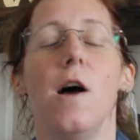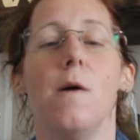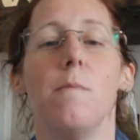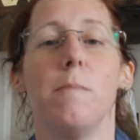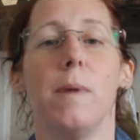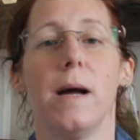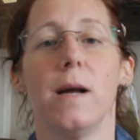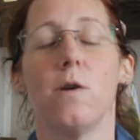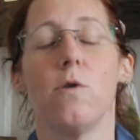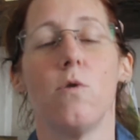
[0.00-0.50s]

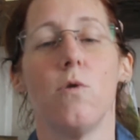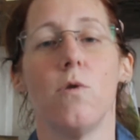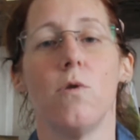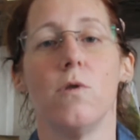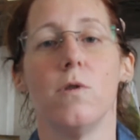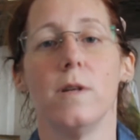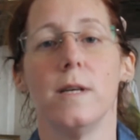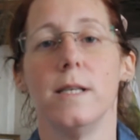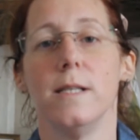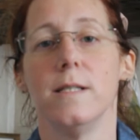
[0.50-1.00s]
my
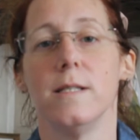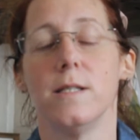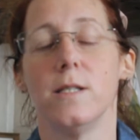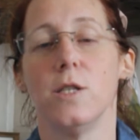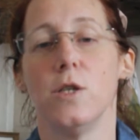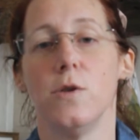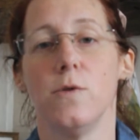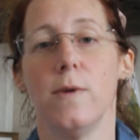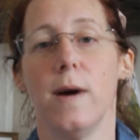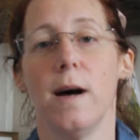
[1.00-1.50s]
goal is
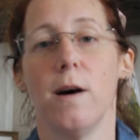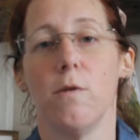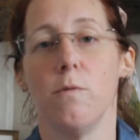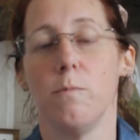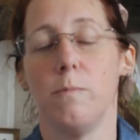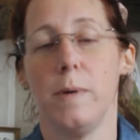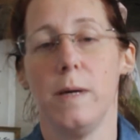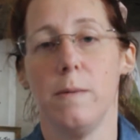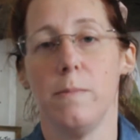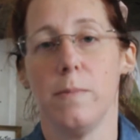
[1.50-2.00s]
to
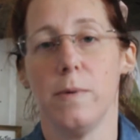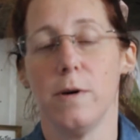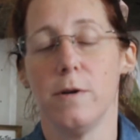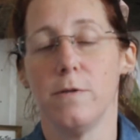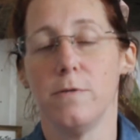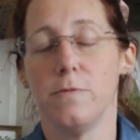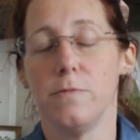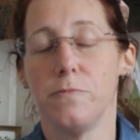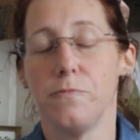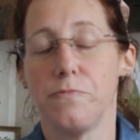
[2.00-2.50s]
help
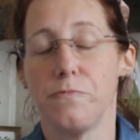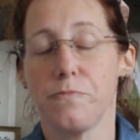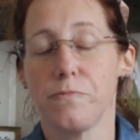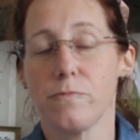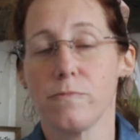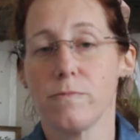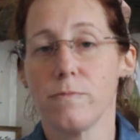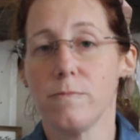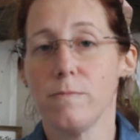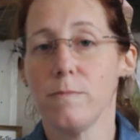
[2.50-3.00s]
people.
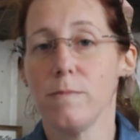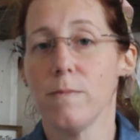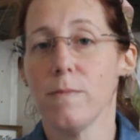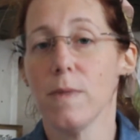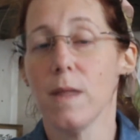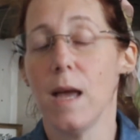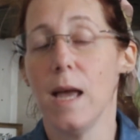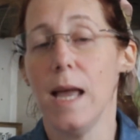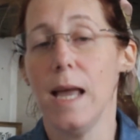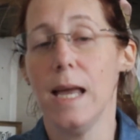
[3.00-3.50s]

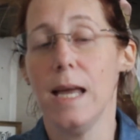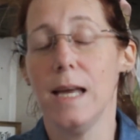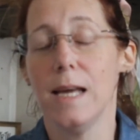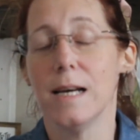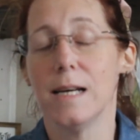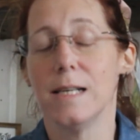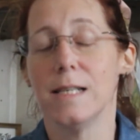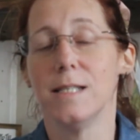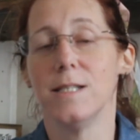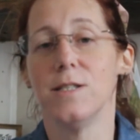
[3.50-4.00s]

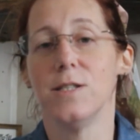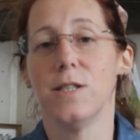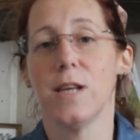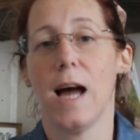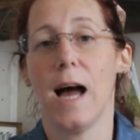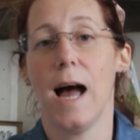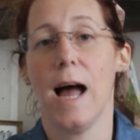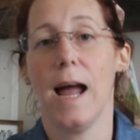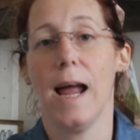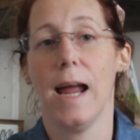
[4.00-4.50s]
And
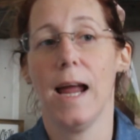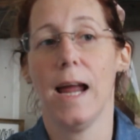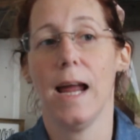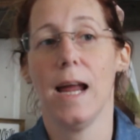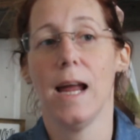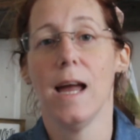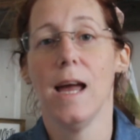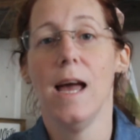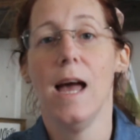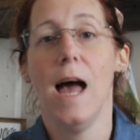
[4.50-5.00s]

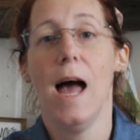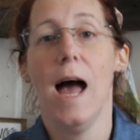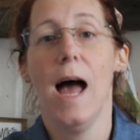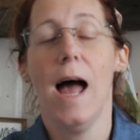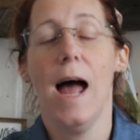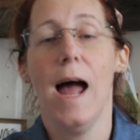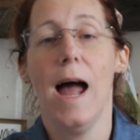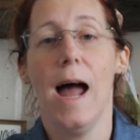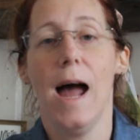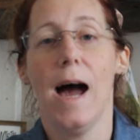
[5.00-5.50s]
I
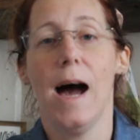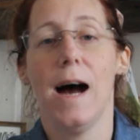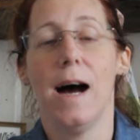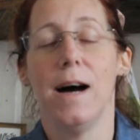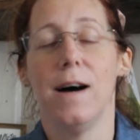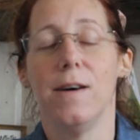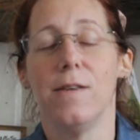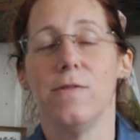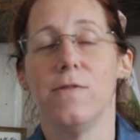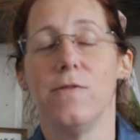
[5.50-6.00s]

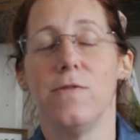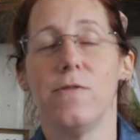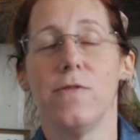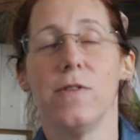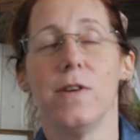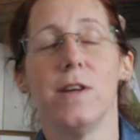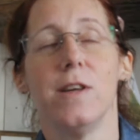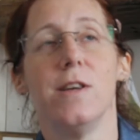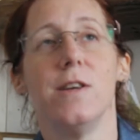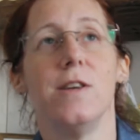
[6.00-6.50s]
have
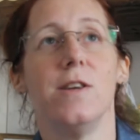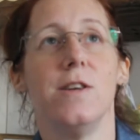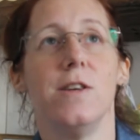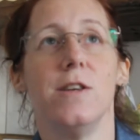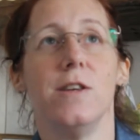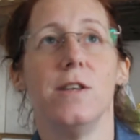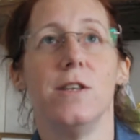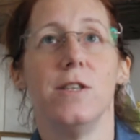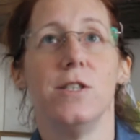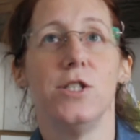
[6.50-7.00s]

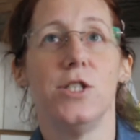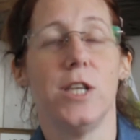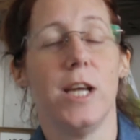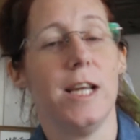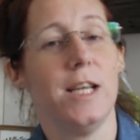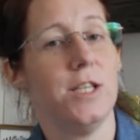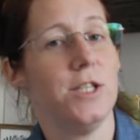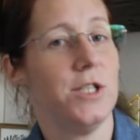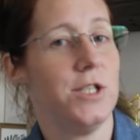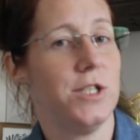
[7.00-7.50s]

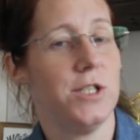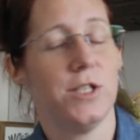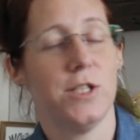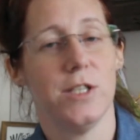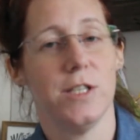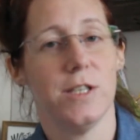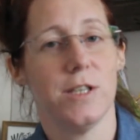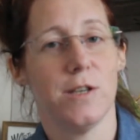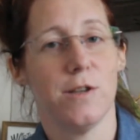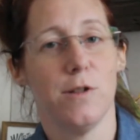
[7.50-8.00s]

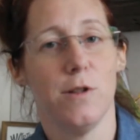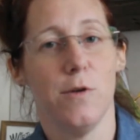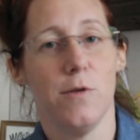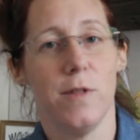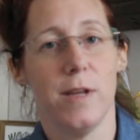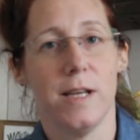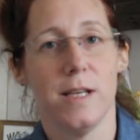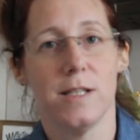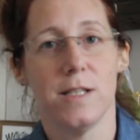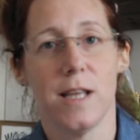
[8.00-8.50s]
changed
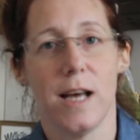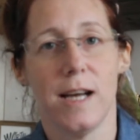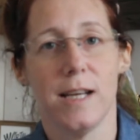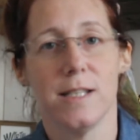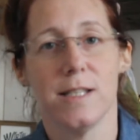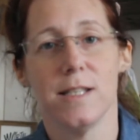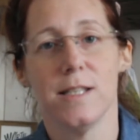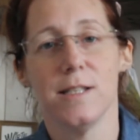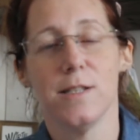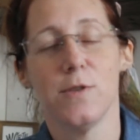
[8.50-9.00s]
clothing
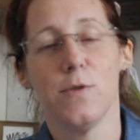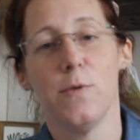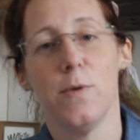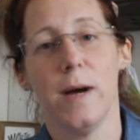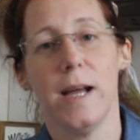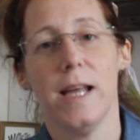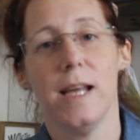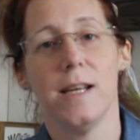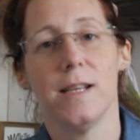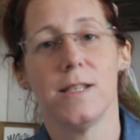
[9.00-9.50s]
sizes
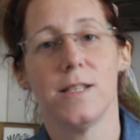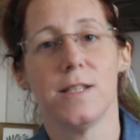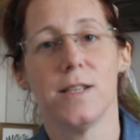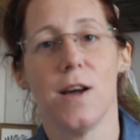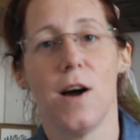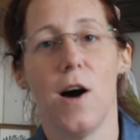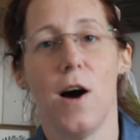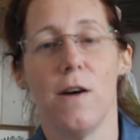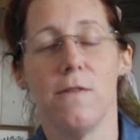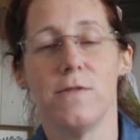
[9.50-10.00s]
quite
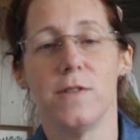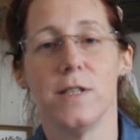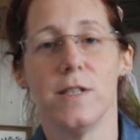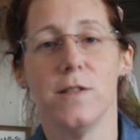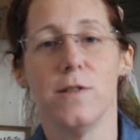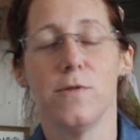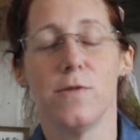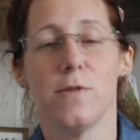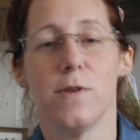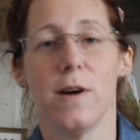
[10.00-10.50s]

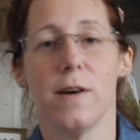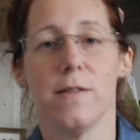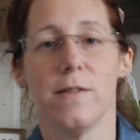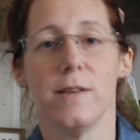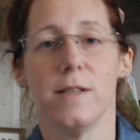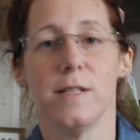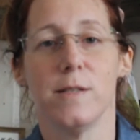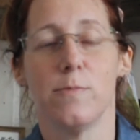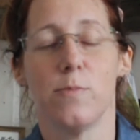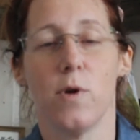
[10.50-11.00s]
often throughout
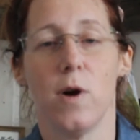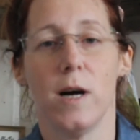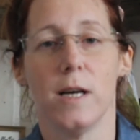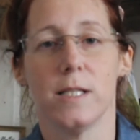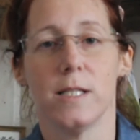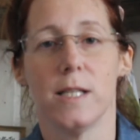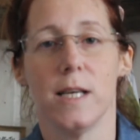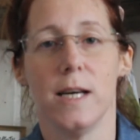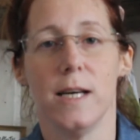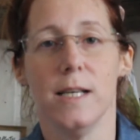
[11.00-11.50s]
this
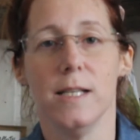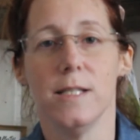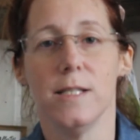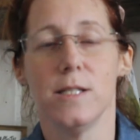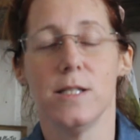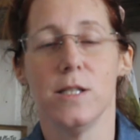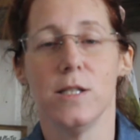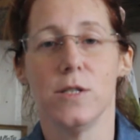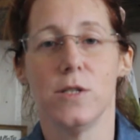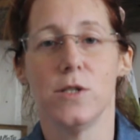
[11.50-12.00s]

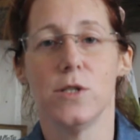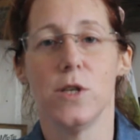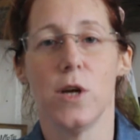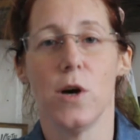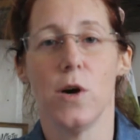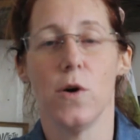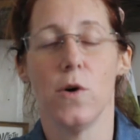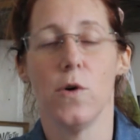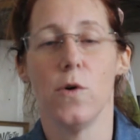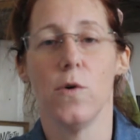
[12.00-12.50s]
process.
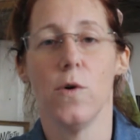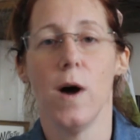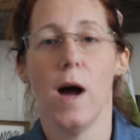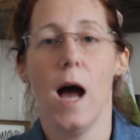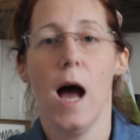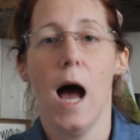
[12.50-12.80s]
So